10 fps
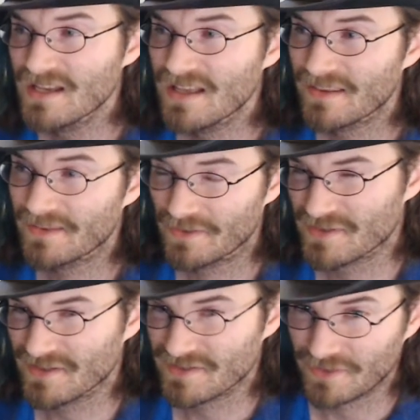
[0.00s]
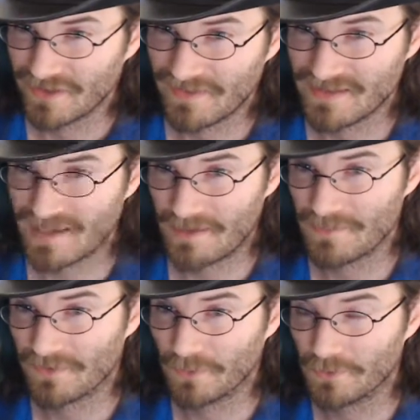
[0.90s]
There's concern that this game
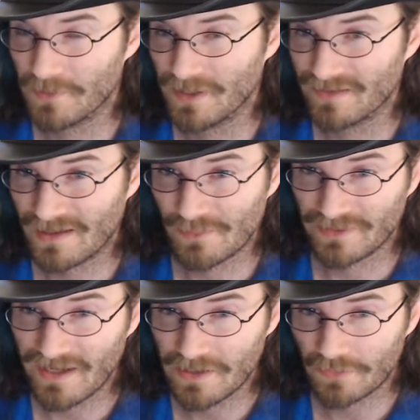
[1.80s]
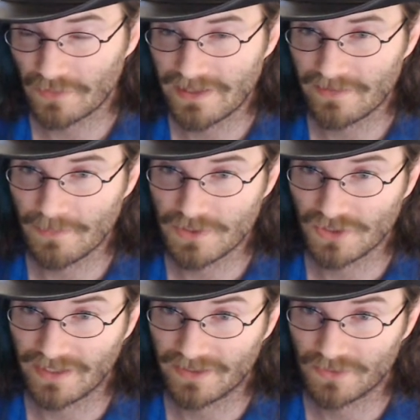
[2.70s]
is going to be a simultaneous release, much
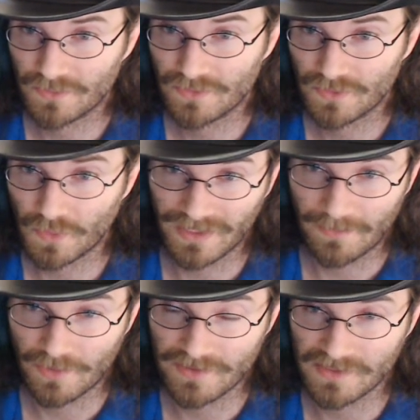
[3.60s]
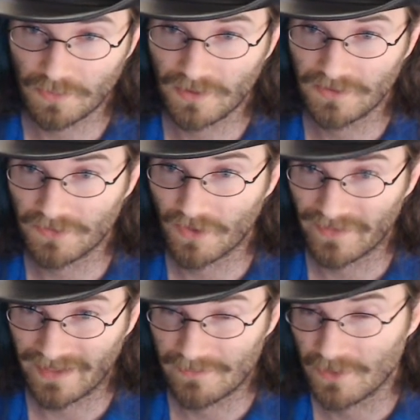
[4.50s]
like Twilight Princess was on the
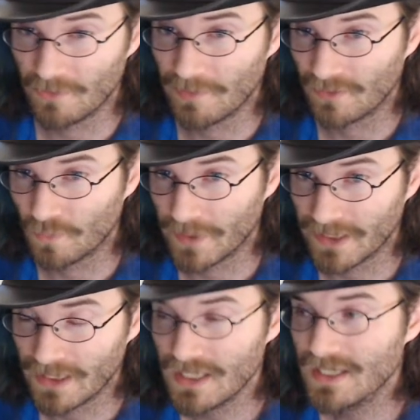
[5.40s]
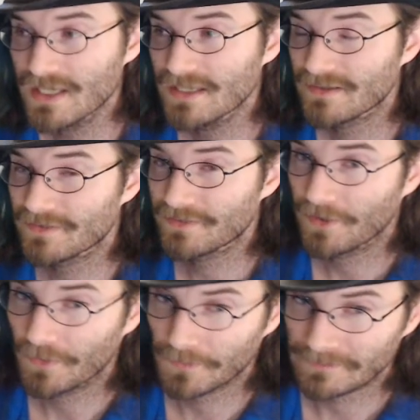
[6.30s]
GameCube and Wii.
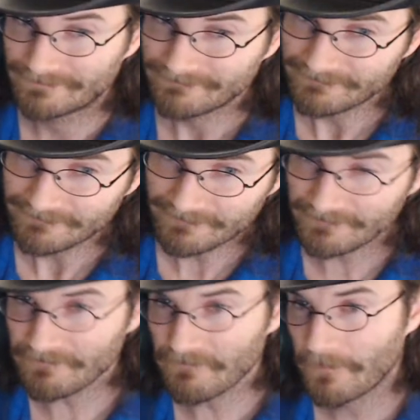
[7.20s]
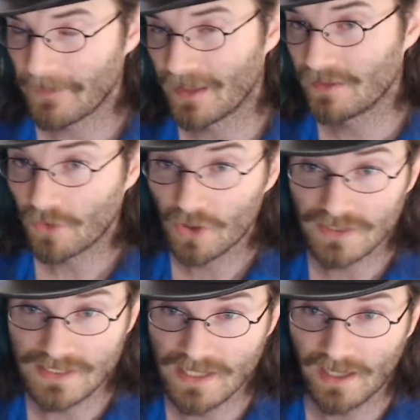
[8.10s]
So it's hard to
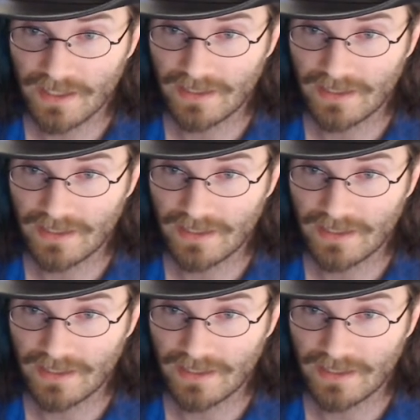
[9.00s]
say.